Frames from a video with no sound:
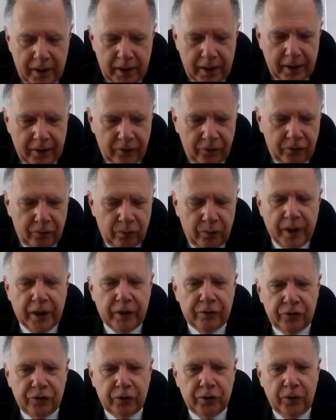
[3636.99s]
is
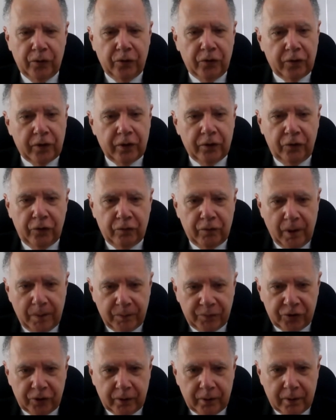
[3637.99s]
reintroduce
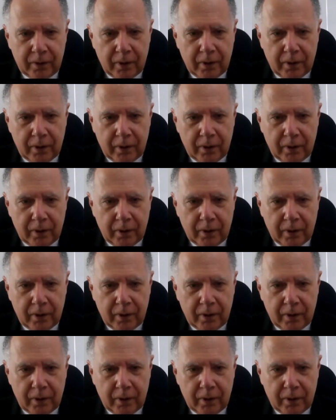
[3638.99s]
conscription